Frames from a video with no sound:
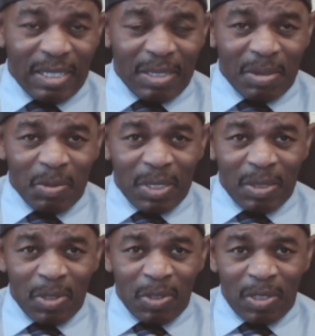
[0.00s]

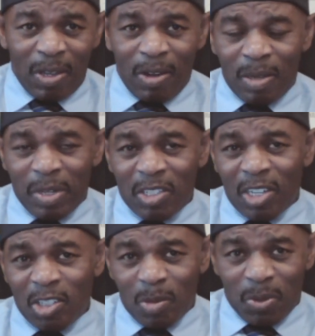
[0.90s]
We used to call them
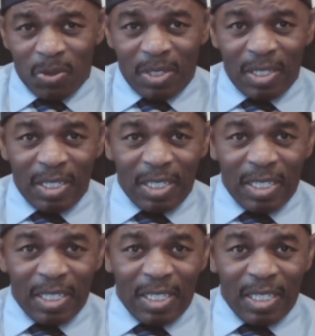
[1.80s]
untouchables.
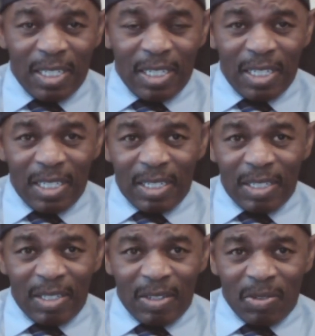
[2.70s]

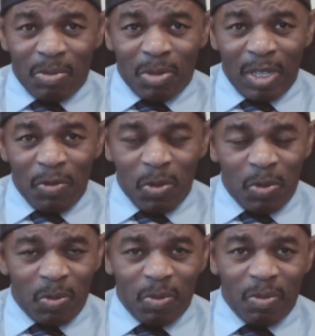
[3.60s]
There are
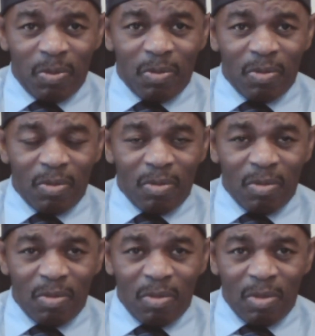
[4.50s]
several
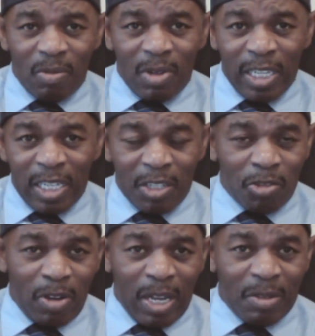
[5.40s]
leading
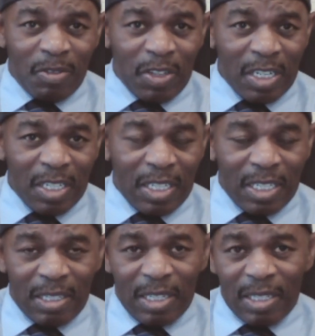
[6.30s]
tribes of India
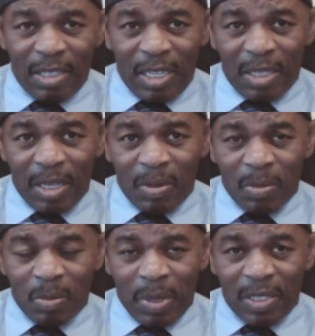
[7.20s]
that
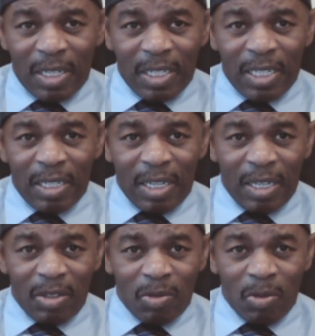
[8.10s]
basically
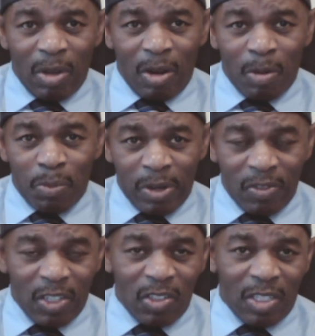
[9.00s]
are
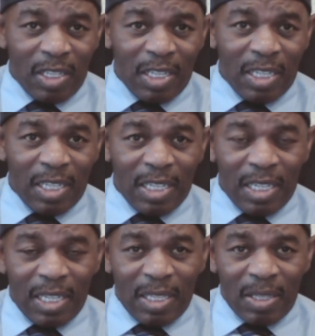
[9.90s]
privileged.
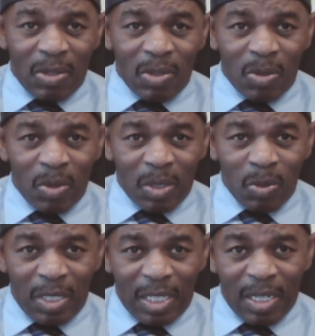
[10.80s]
Those are the ones we
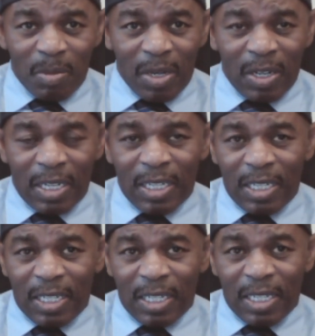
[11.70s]
see in America.
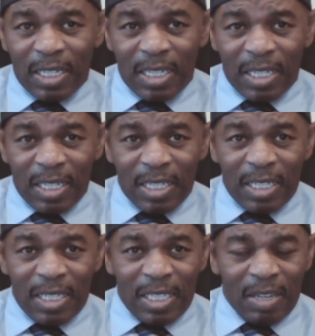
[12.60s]

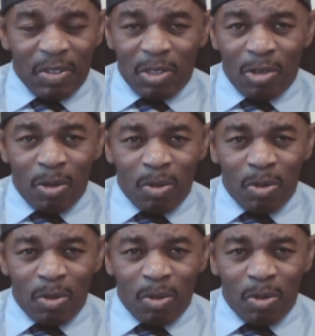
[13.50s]
And they have a total